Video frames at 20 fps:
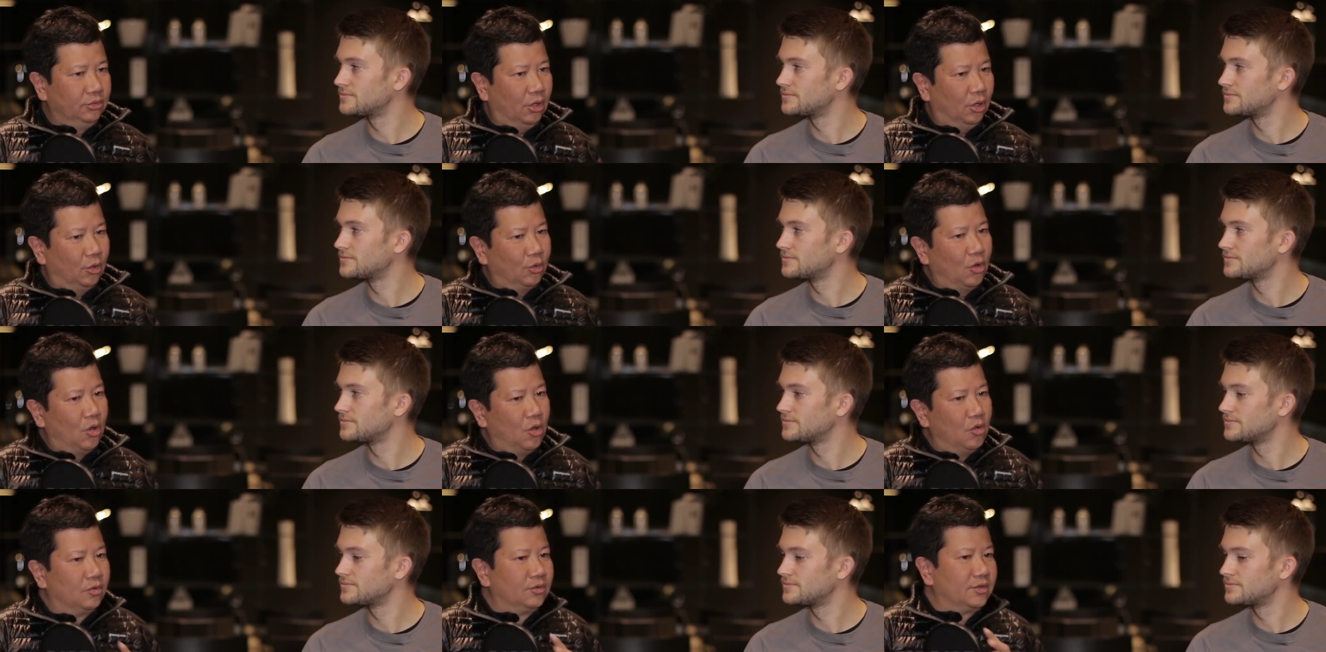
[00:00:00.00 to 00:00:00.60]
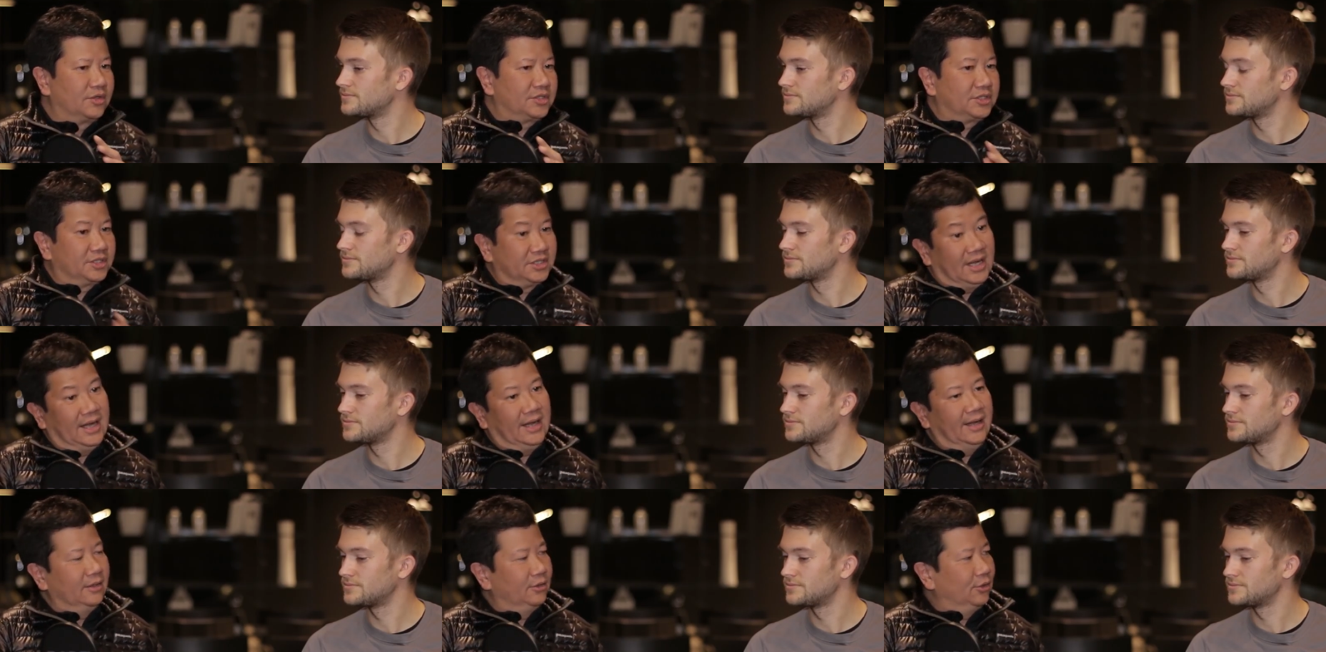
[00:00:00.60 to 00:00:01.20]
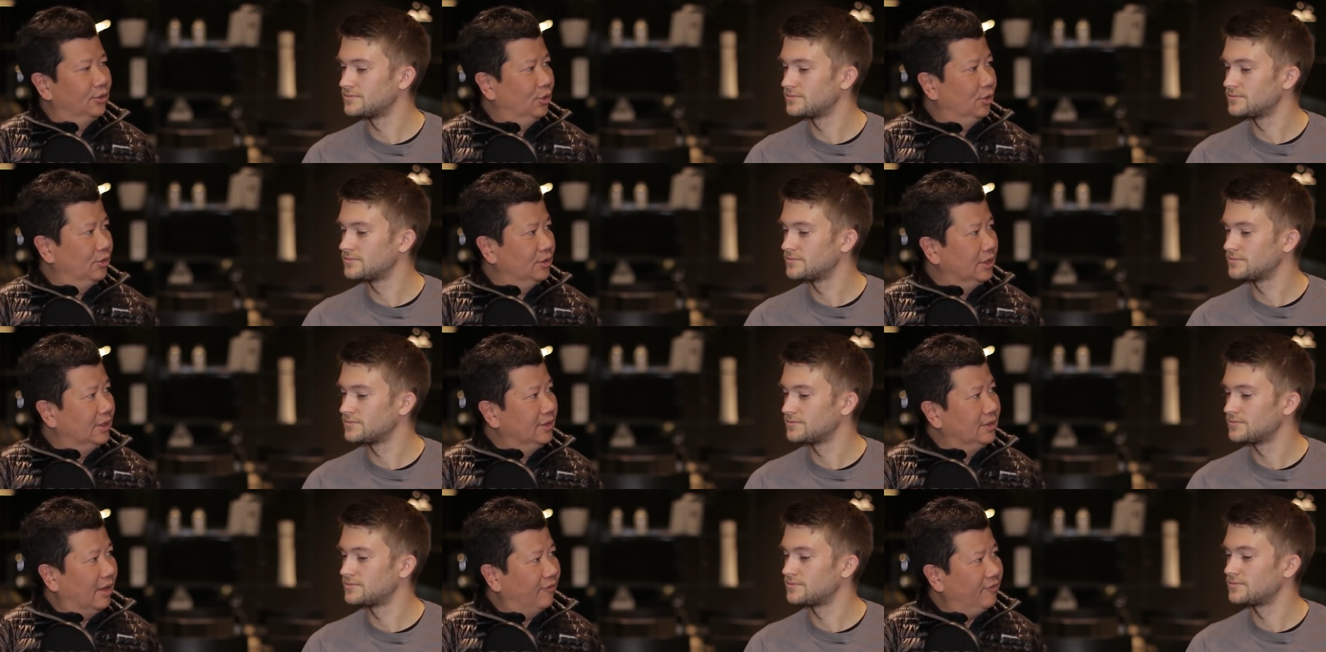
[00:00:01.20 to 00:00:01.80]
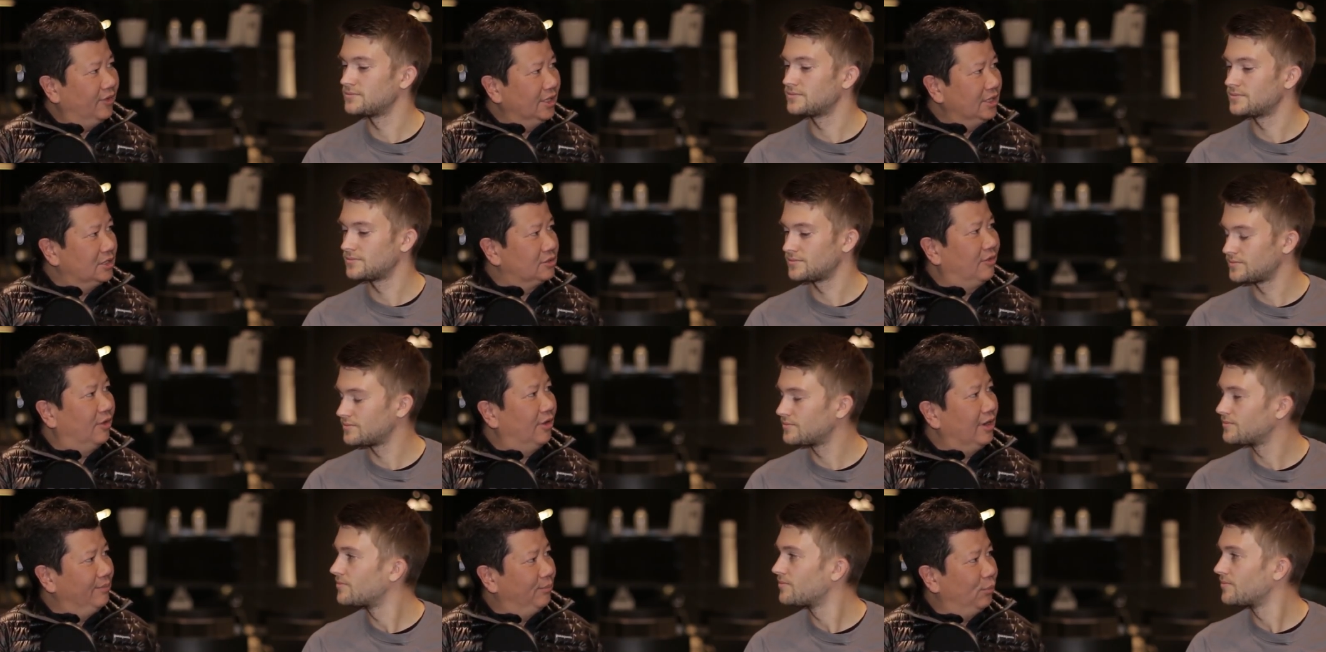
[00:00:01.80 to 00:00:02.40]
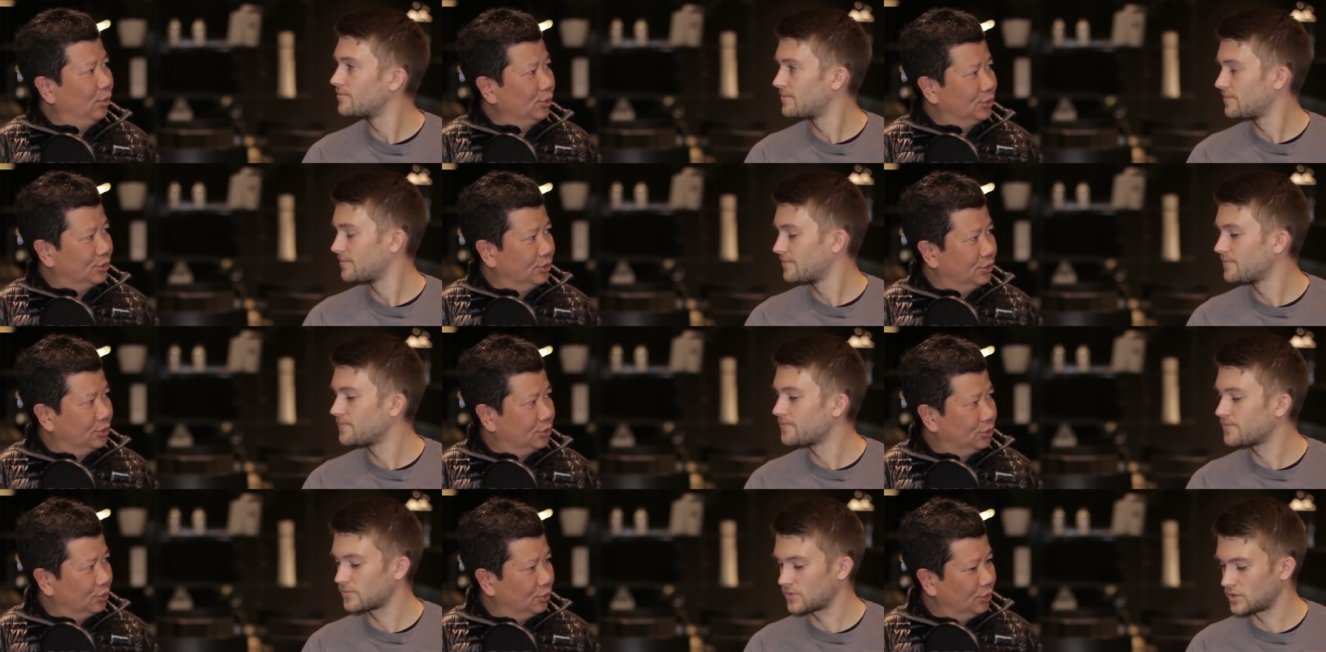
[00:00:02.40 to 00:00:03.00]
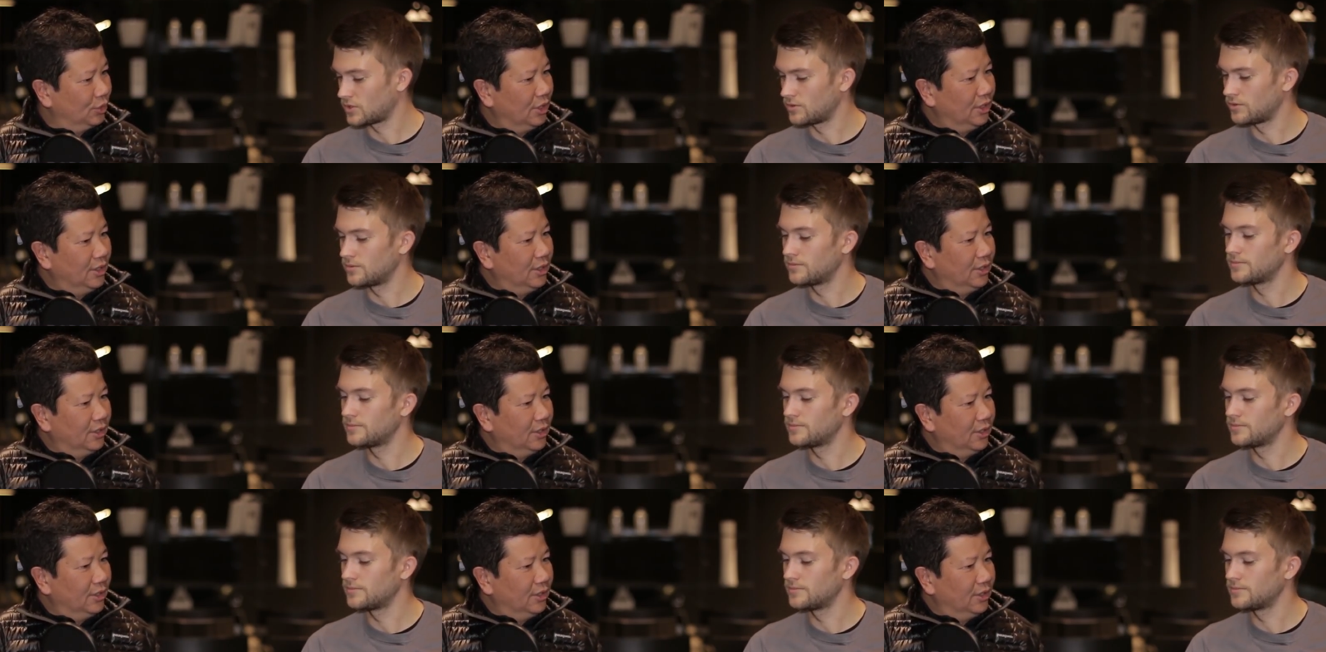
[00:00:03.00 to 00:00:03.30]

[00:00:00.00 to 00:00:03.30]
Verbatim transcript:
Speaker 1: your own style. You know, I think it's very important to